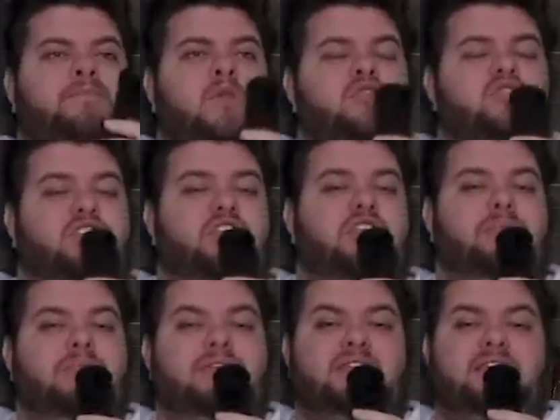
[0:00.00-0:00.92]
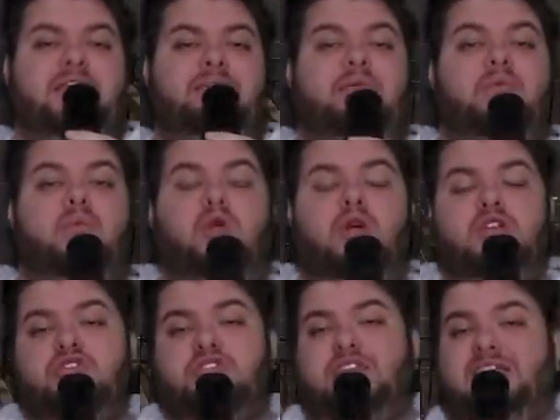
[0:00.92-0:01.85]
So the thing that makes this game even more
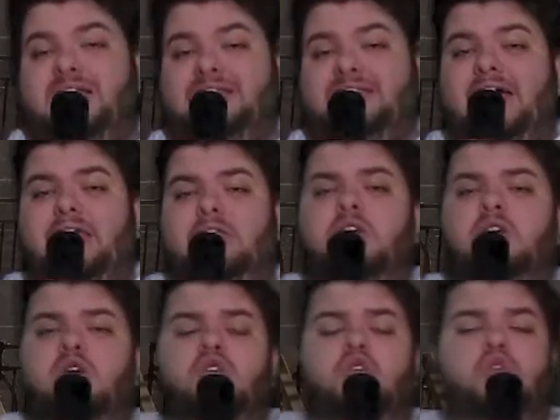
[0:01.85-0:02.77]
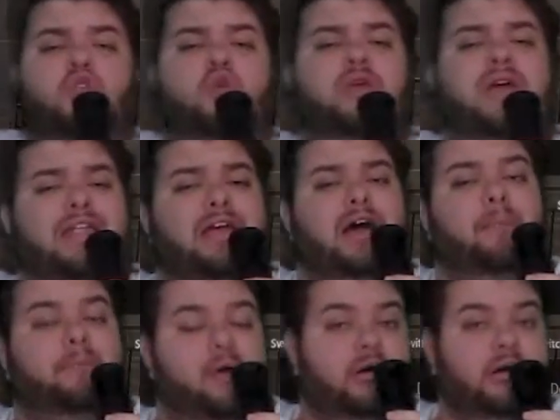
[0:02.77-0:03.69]
interesting is that you get
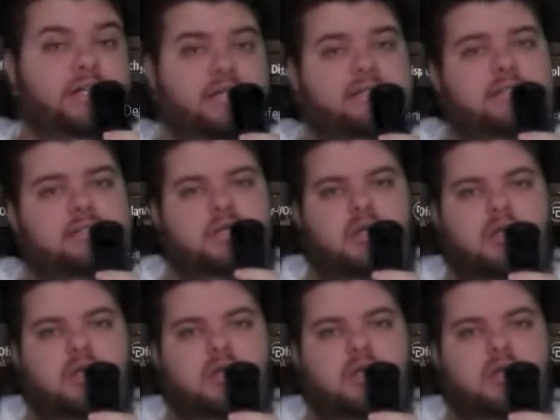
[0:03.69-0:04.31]
abilities.